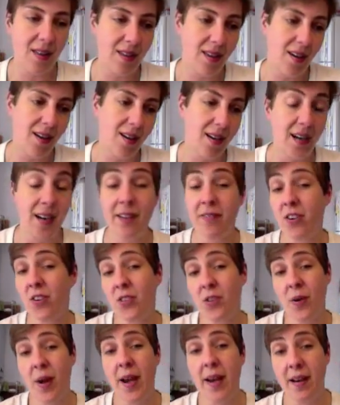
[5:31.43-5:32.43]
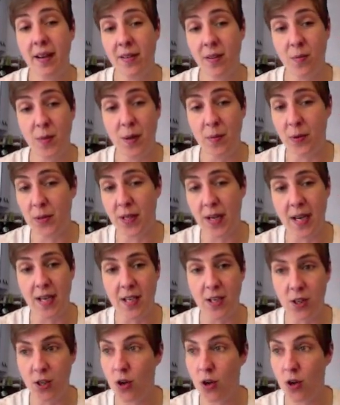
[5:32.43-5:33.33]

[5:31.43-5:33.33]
think, and I've also had other people say,